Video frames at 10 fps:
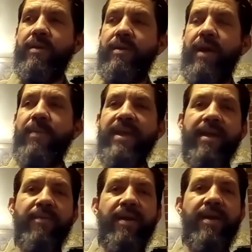I've been
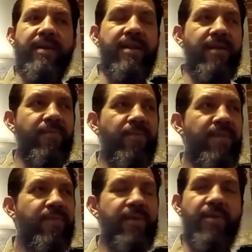kicking around the idea of
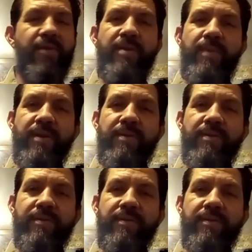weaving with turkey beard.
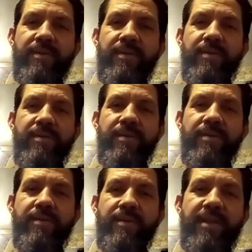
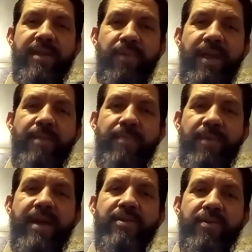Not the plant, but
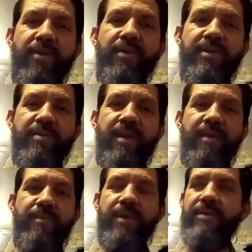the actual turkeys, they
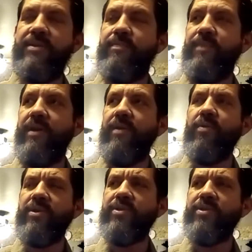have beards. But horse